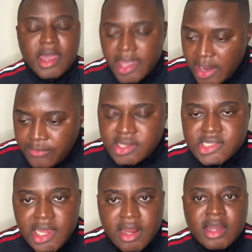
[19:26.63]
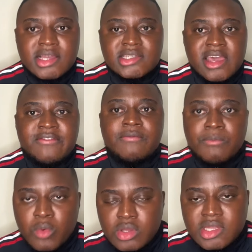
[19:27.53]
Erik ten Hag has had
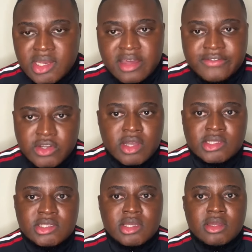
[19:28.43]
more than enough chance,